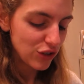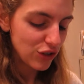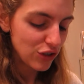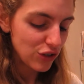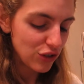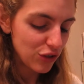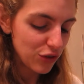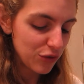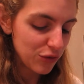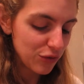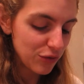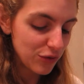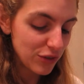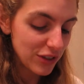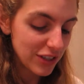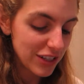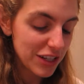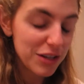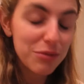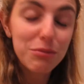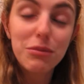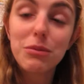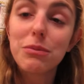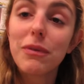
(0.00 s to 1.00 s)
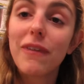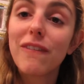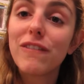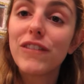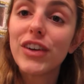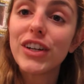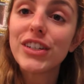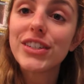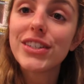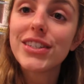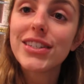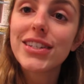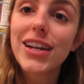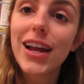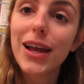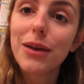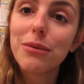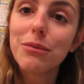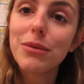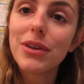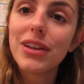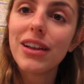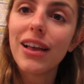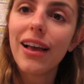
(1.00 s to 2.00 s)
So it's going to be my first
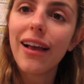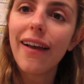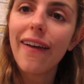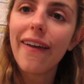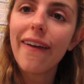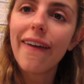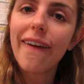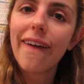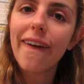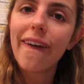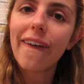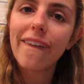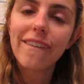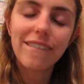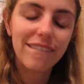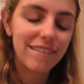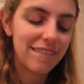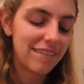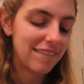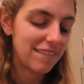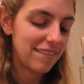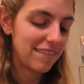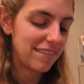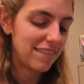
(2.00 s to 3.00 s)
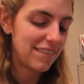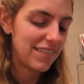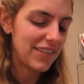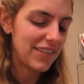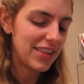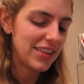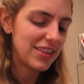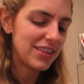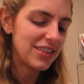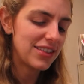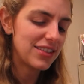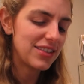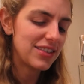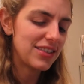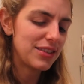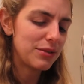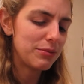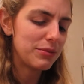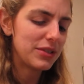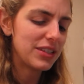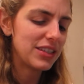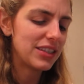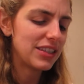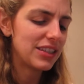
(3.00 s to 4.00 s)
time eating it. Let's see
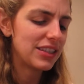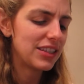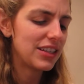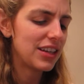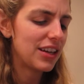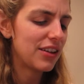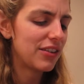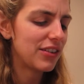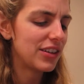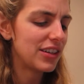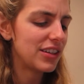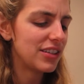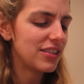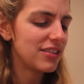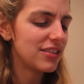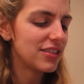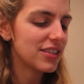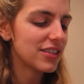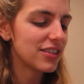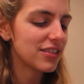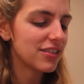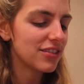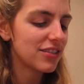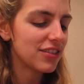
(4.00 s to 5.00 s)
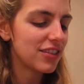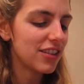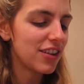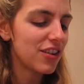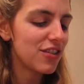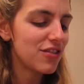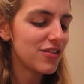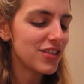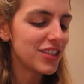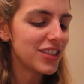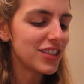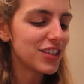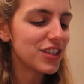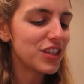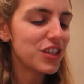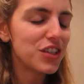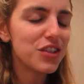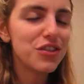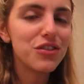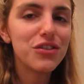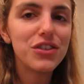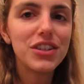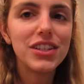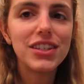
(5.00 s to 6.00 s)
how it is. Okay. Oh,
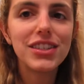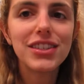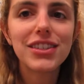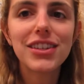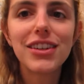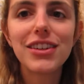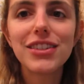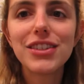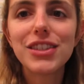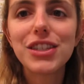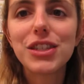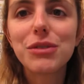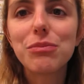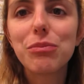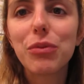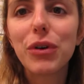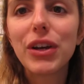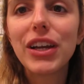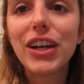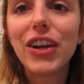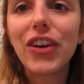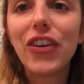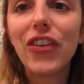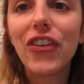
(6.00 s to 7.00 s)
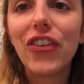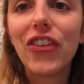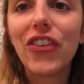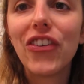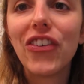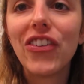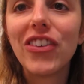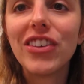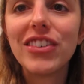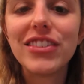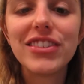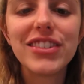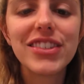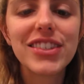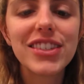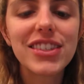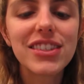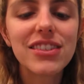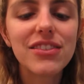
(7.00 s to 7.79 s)
it's got sprinkles.